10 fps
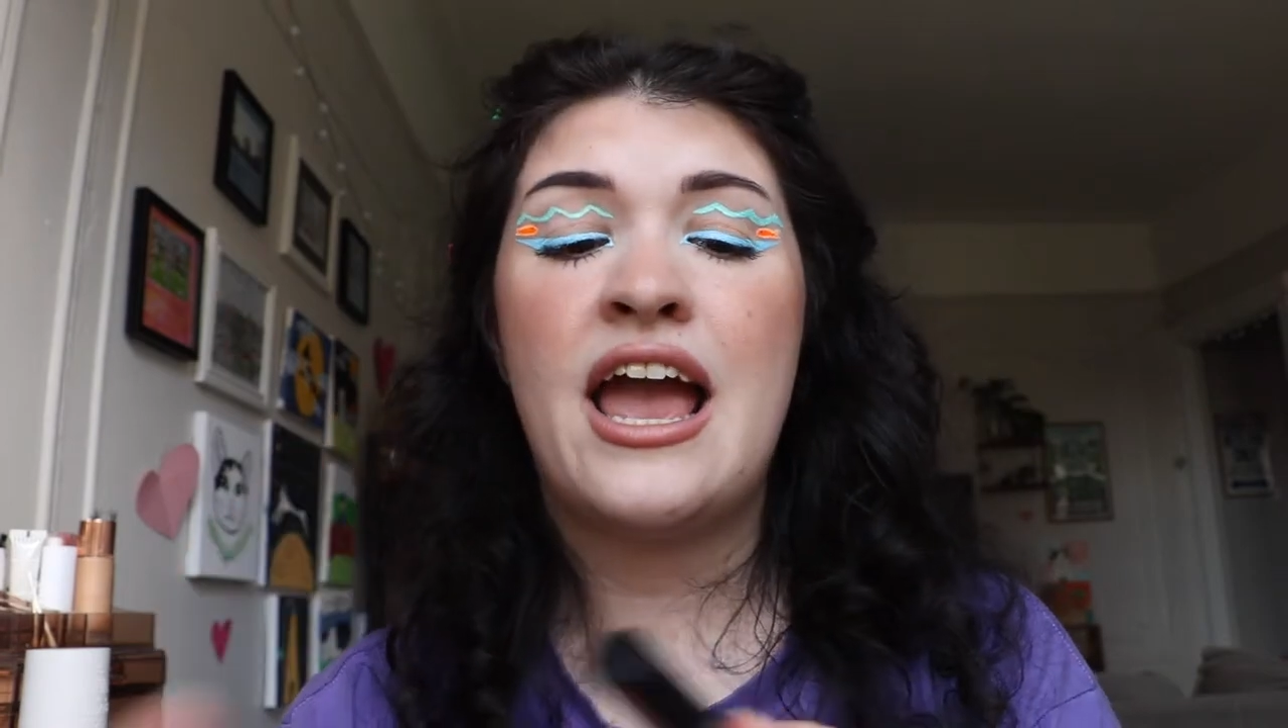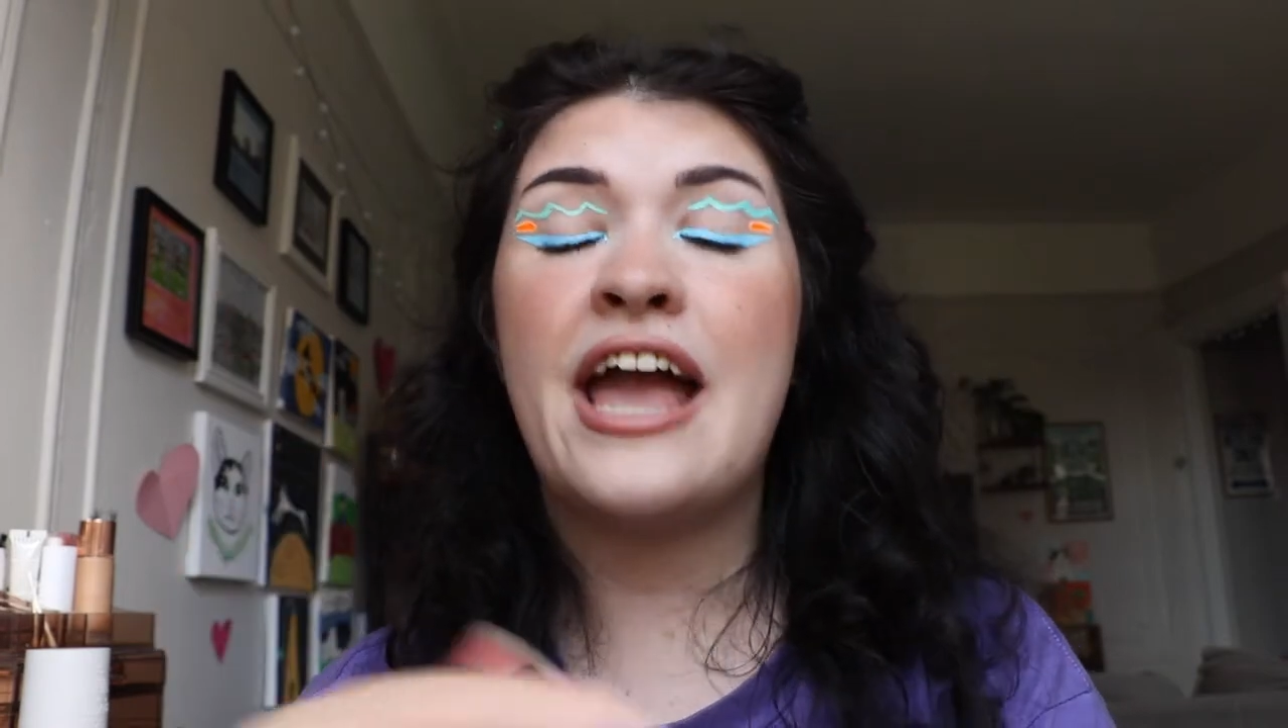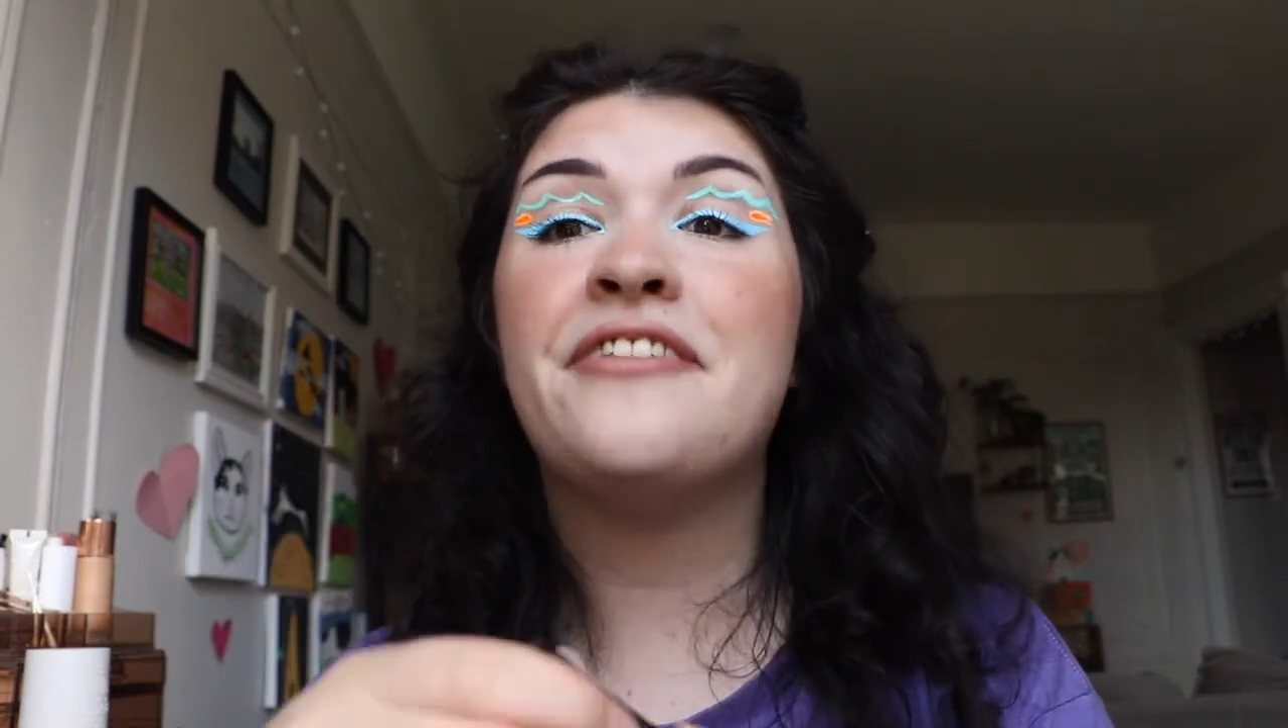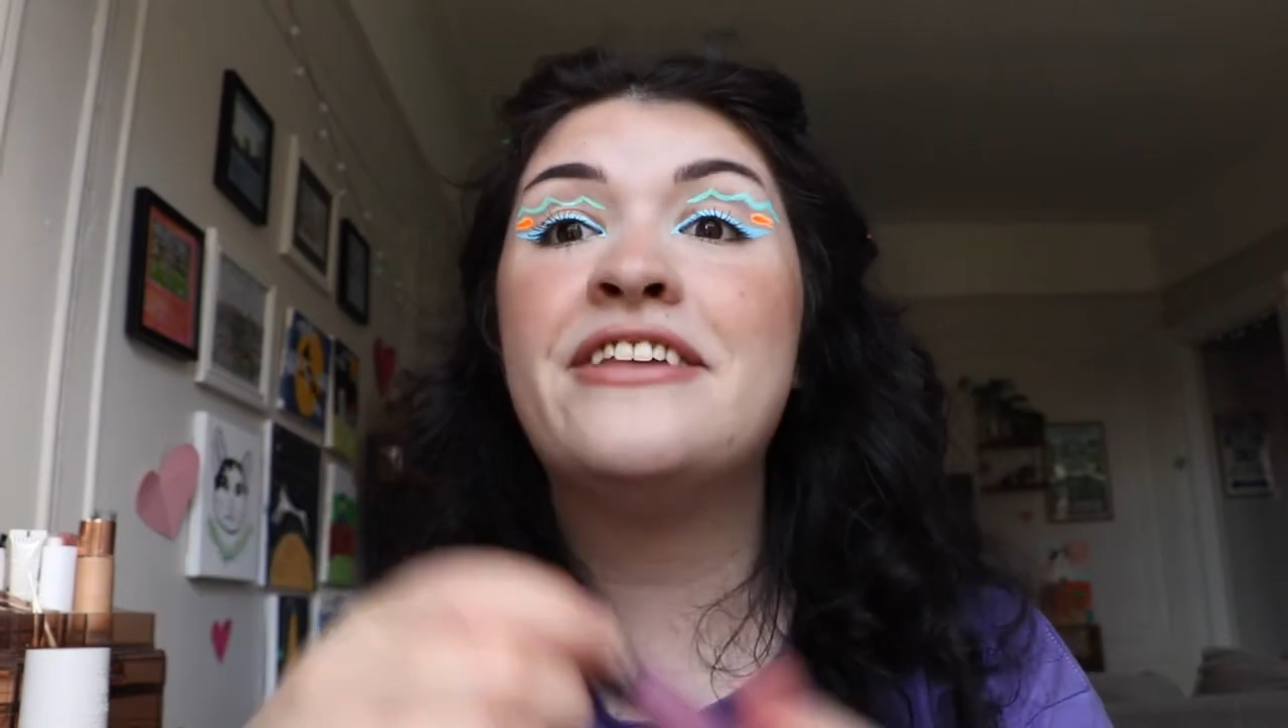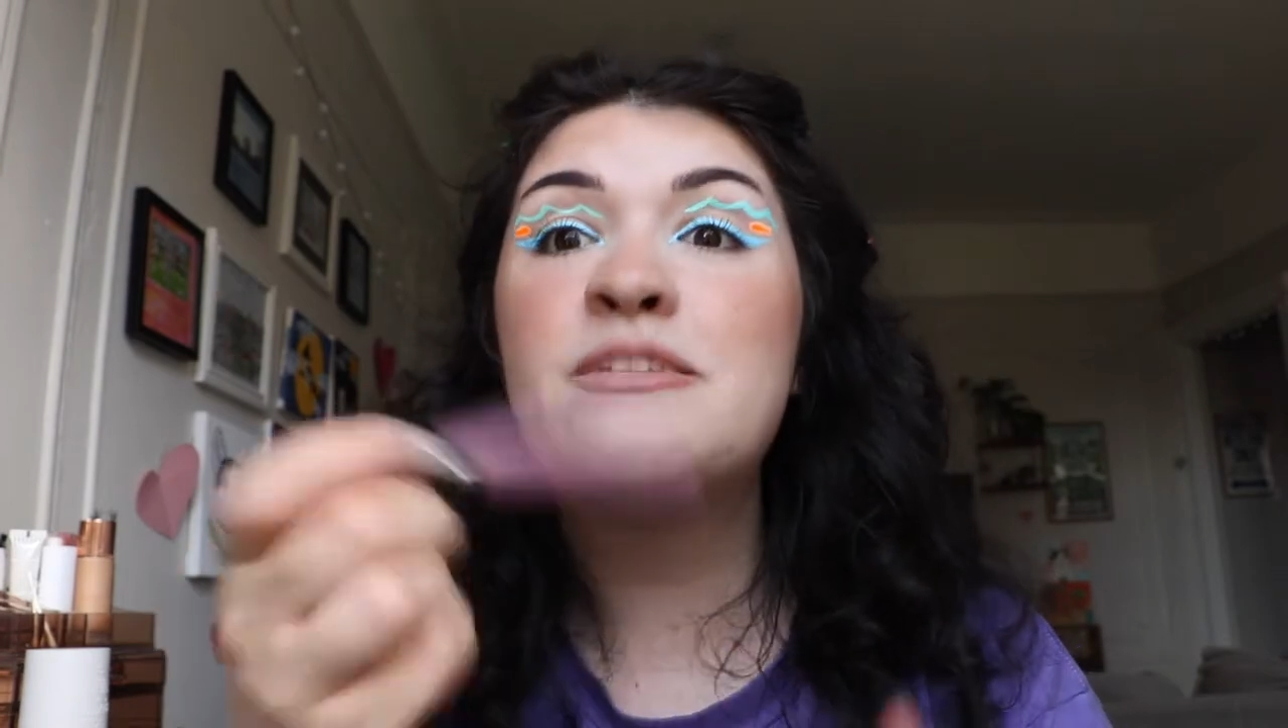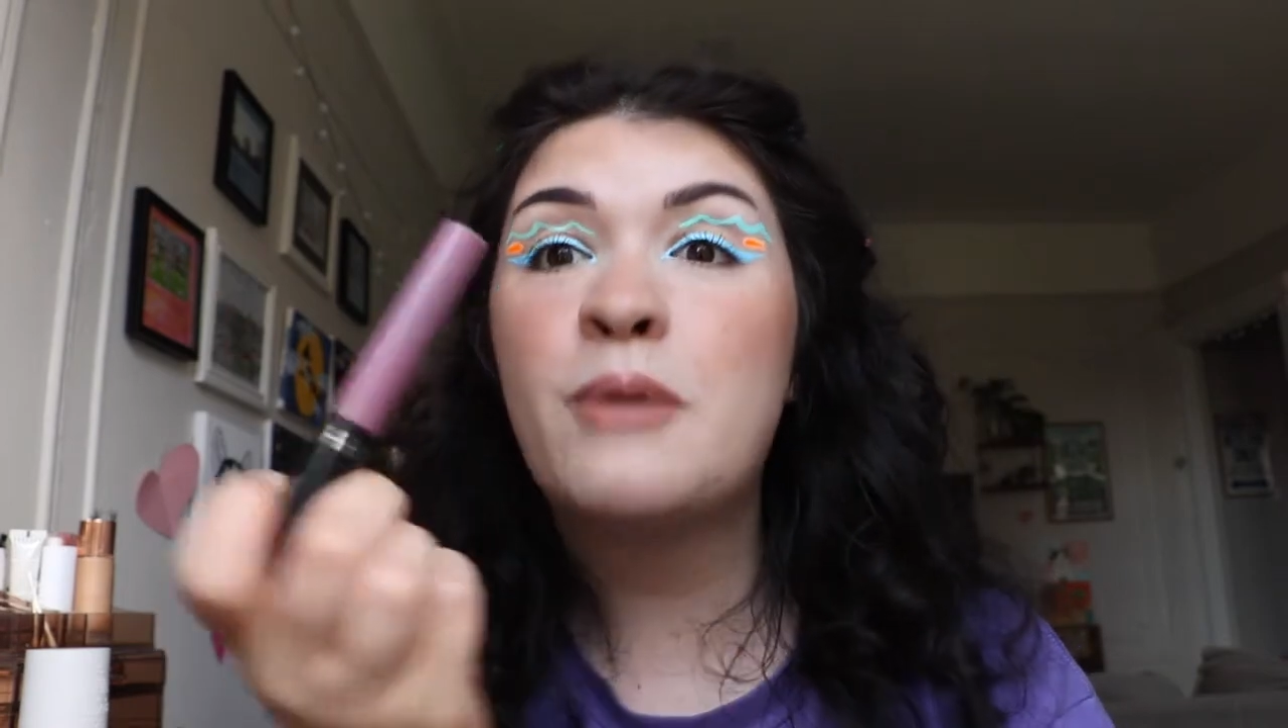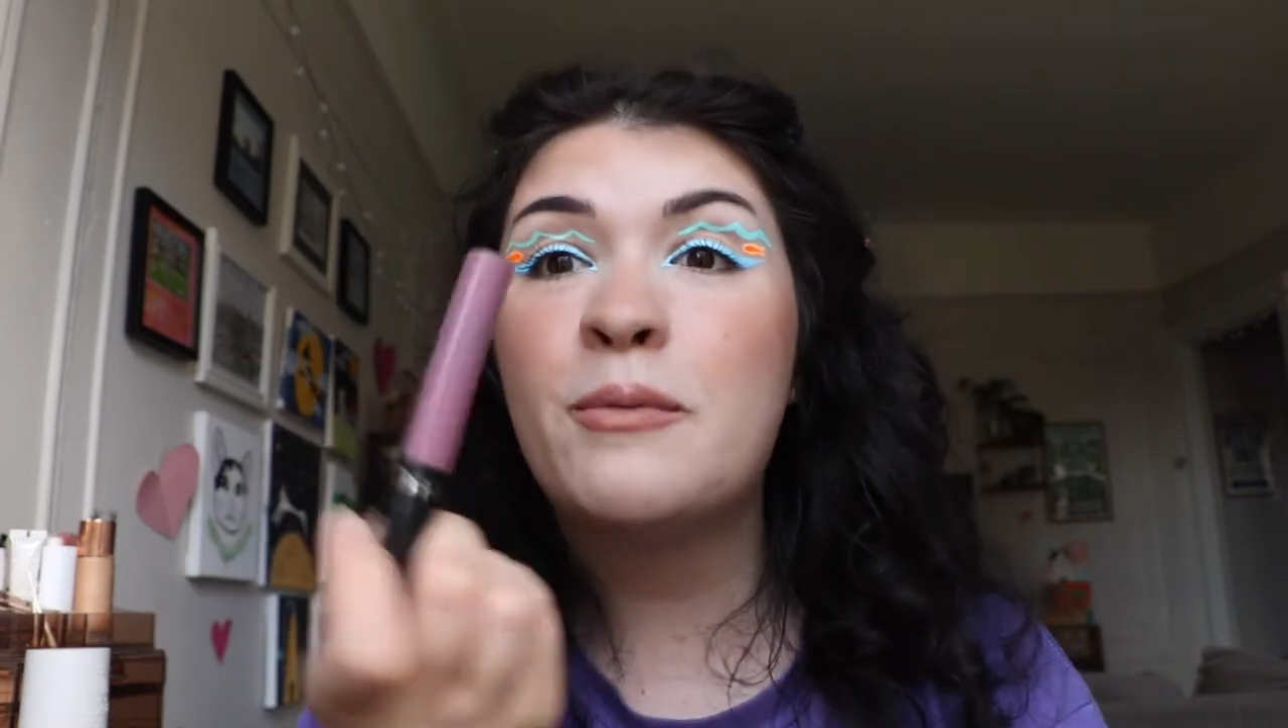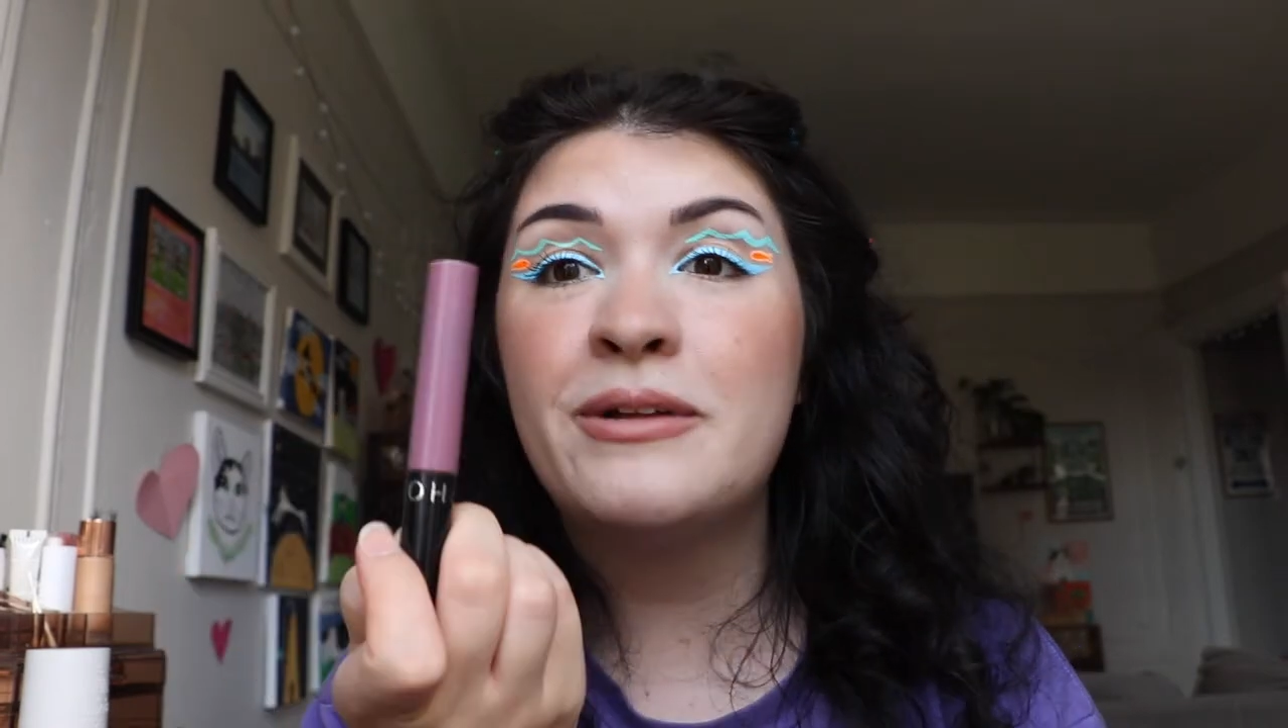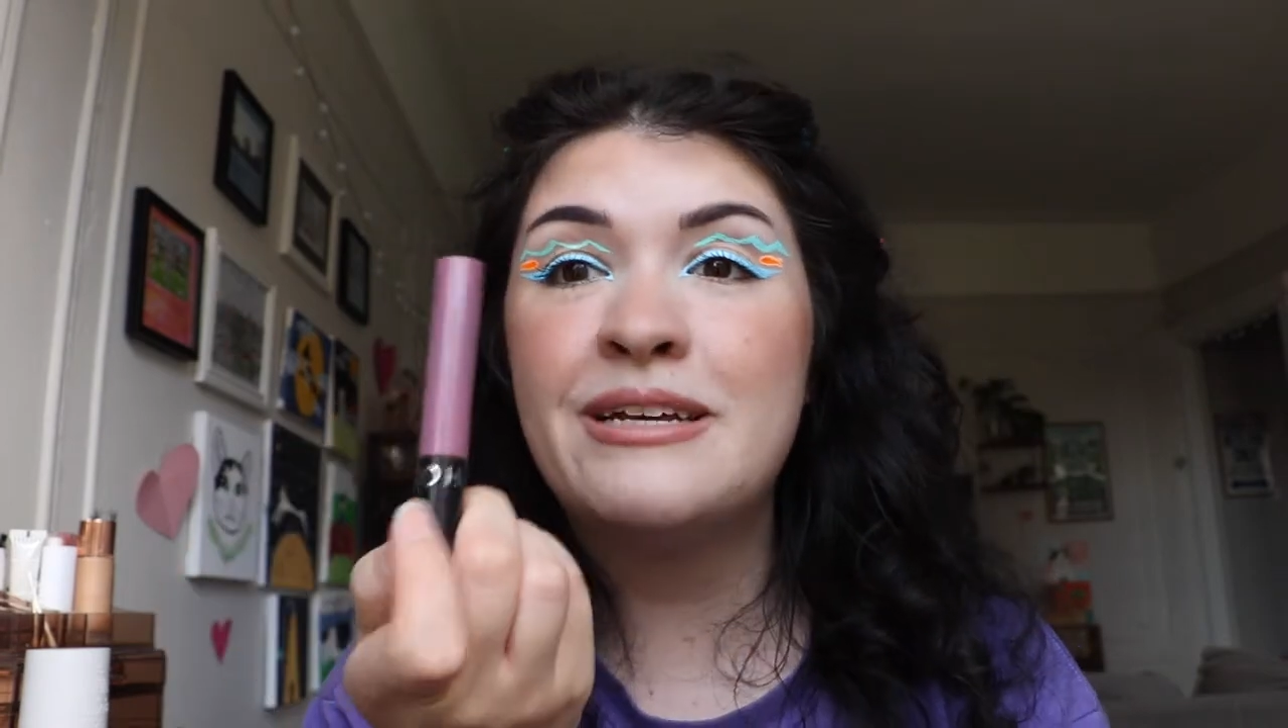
And this purple